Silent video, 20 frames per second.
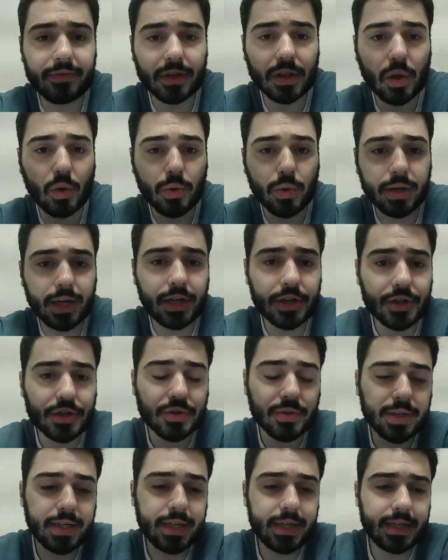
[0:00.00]
lower
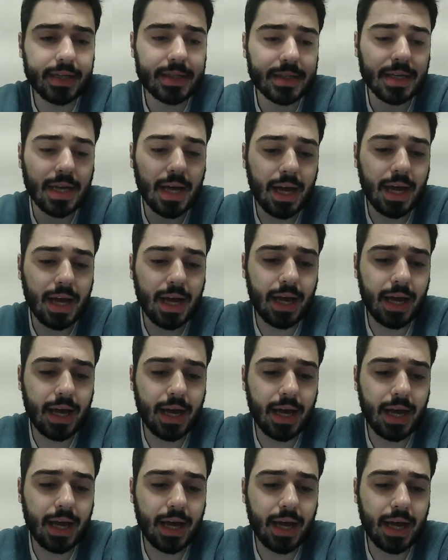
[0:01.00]
countries, and
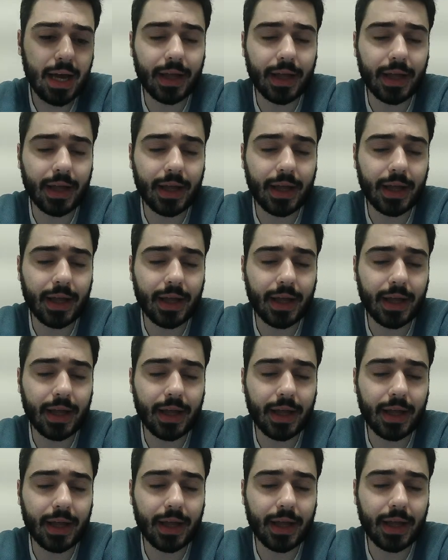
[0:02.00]
then through that I got to
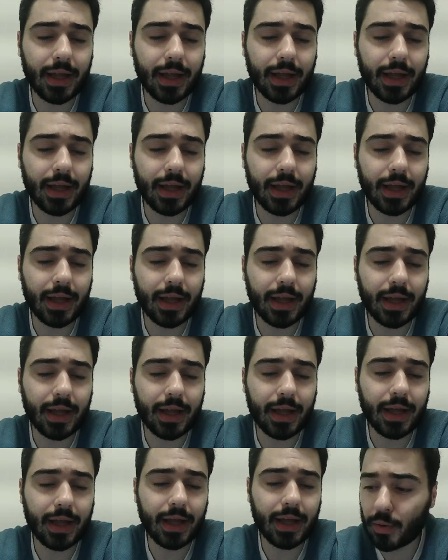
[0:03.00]
cover.
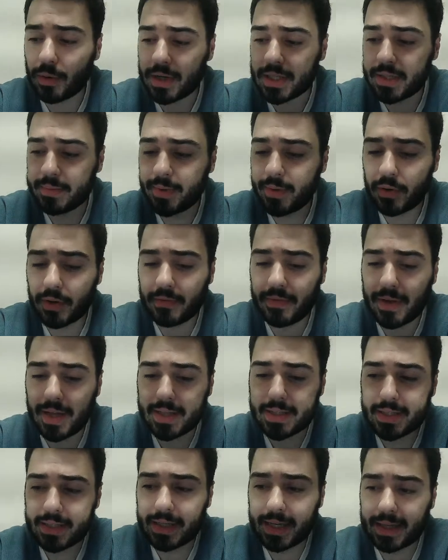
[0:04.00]
Write stories about
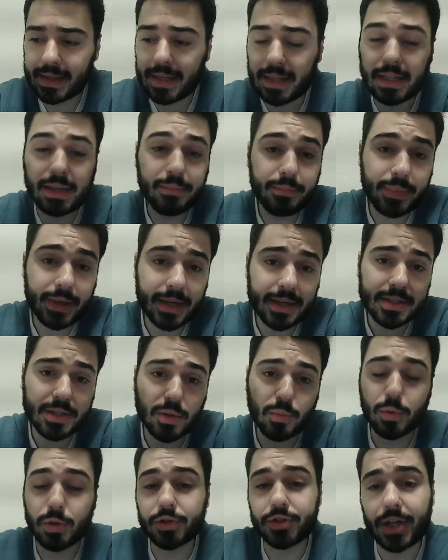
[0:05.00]
events like the Olympics, the
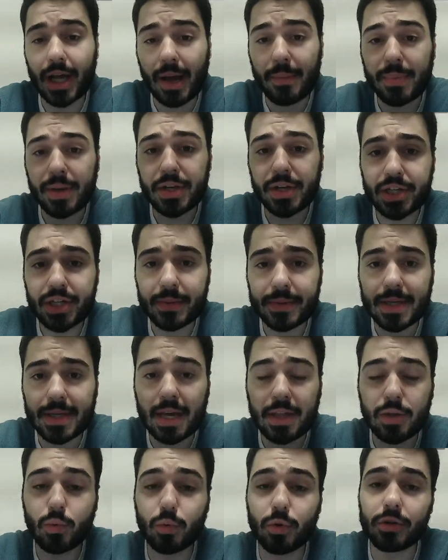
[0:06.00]
World Championships,
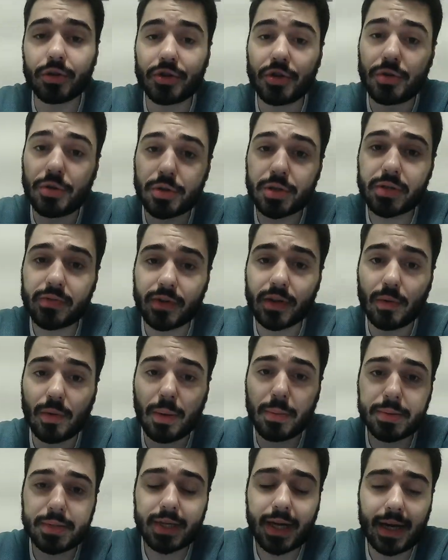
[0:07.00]
and the World Juniors for the
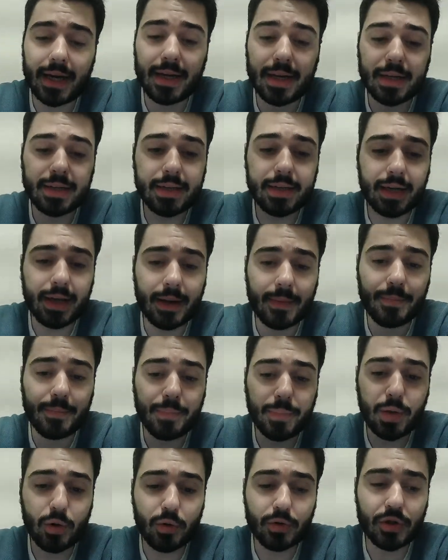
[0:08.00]
website, and
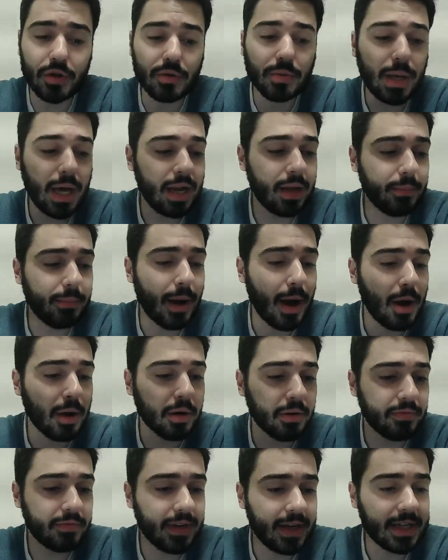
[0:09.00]
do kind of
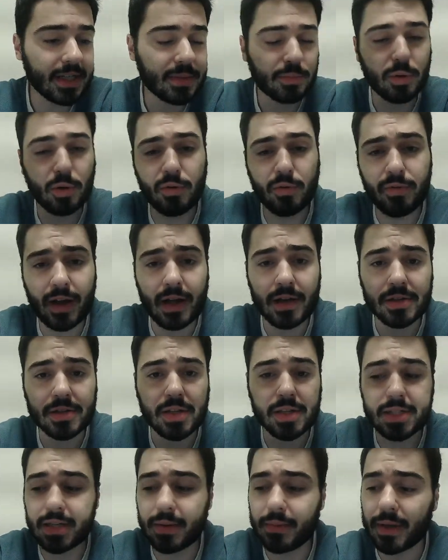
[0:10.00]
biographies, profiles
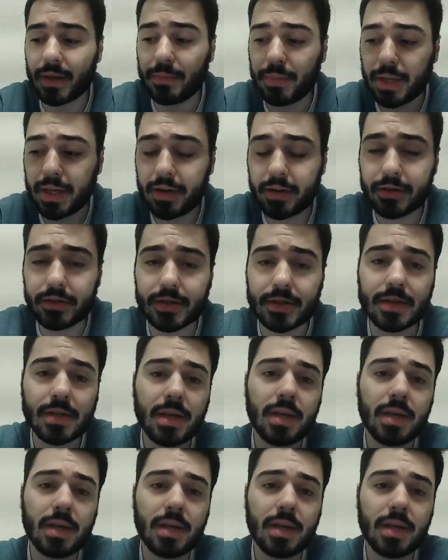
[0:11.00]
on some of the players.